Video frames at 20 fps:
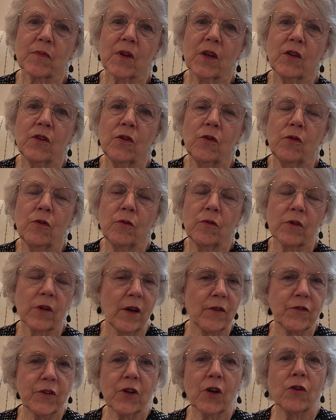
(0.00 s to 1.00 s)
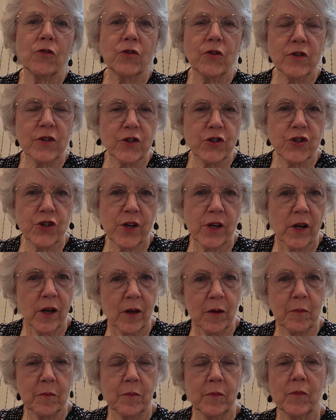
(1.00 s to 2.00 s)
you love to go to the
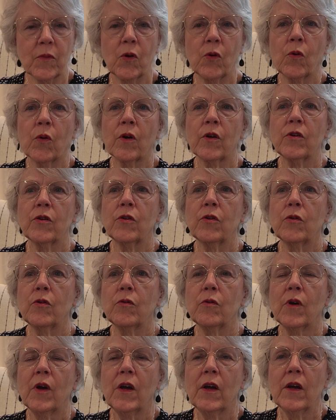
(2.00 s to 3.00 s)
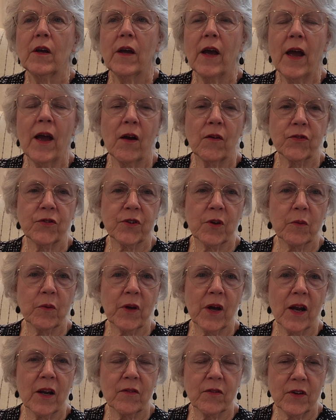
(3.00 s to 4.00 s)
gym, or you have some
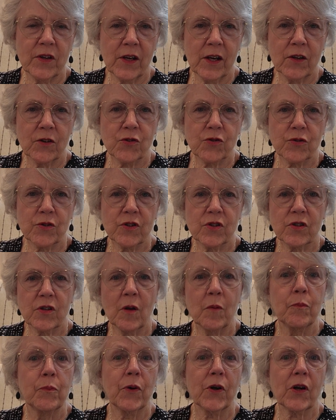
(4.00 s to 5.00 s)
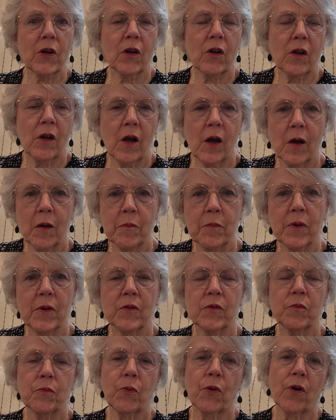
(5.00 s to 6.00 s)
kind of an interest, a book club
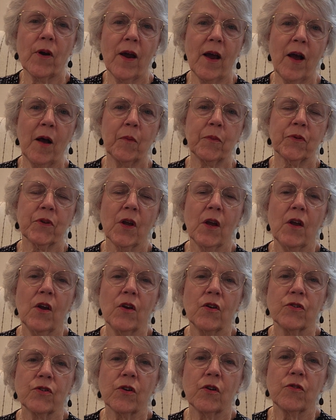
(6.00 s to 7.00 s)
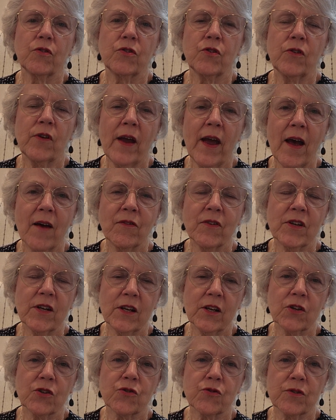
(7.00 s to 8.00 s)
perhaps. So you have an
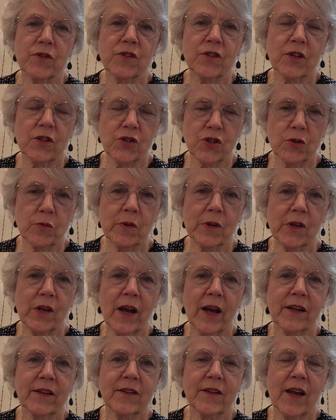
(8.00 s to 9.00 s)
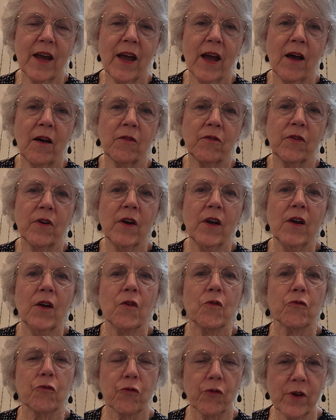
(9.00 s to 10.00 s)
interest that you would like to have
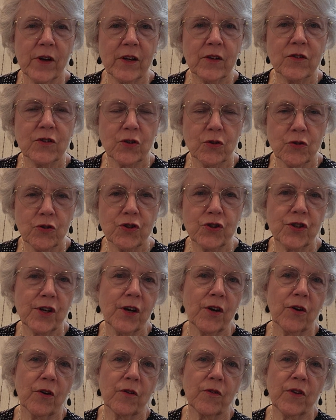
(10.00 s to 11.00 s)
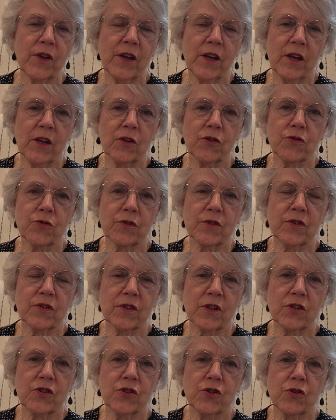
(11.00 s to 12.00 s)
friends who share the interests
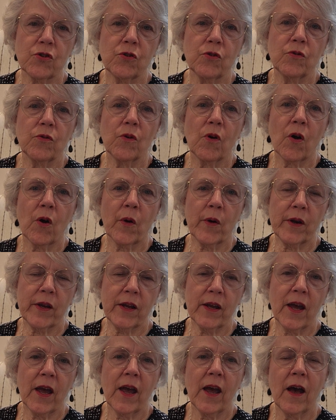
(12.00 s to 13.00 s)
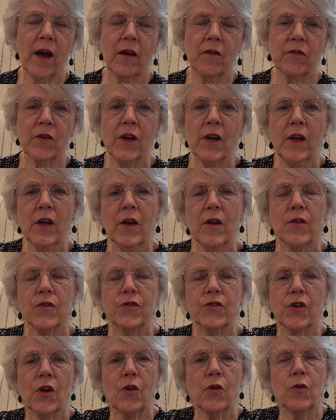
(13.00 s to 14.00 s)
that you already have.
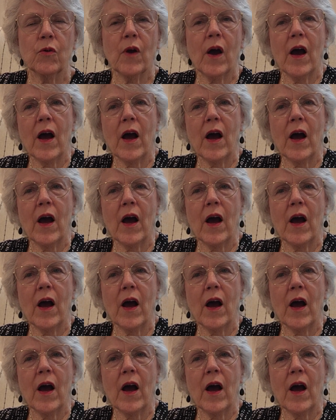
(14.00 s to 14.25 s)
So